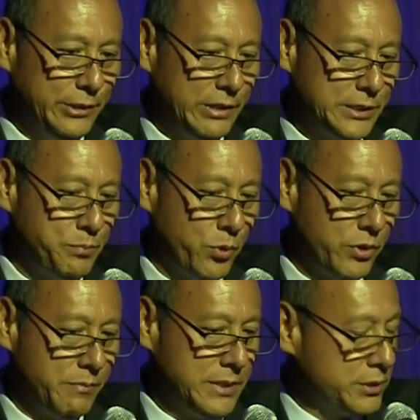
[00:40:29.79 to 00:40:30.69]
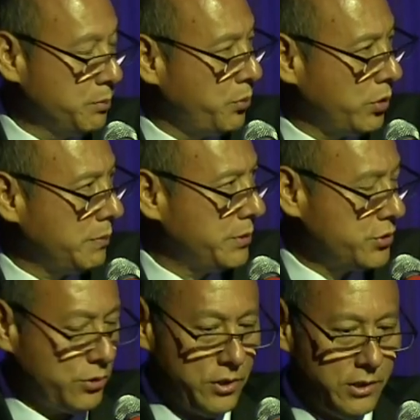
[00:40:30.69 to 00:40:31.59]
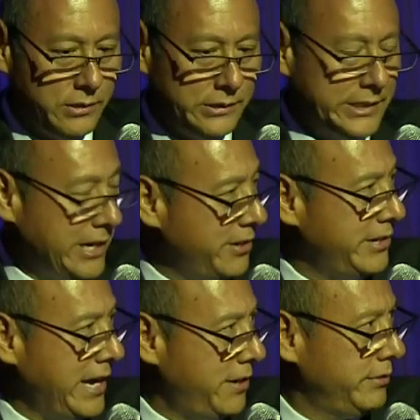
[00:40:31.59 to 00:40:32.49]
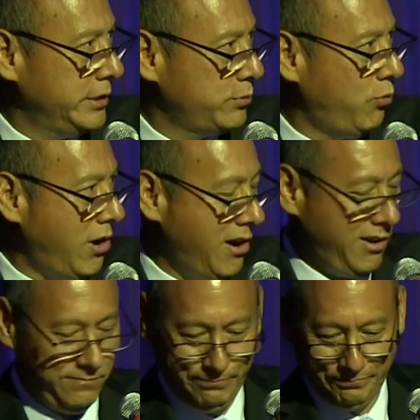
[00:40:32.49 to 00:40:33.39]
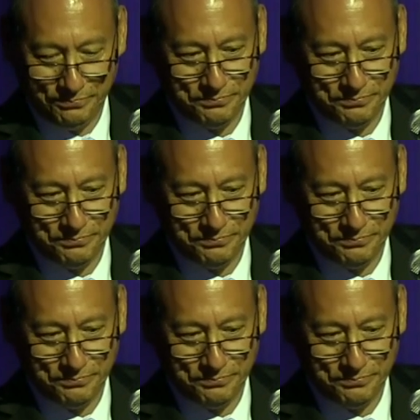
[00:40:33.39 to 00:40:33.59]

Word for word: U.S. border, Mr. Border Patrol, tear down this wall.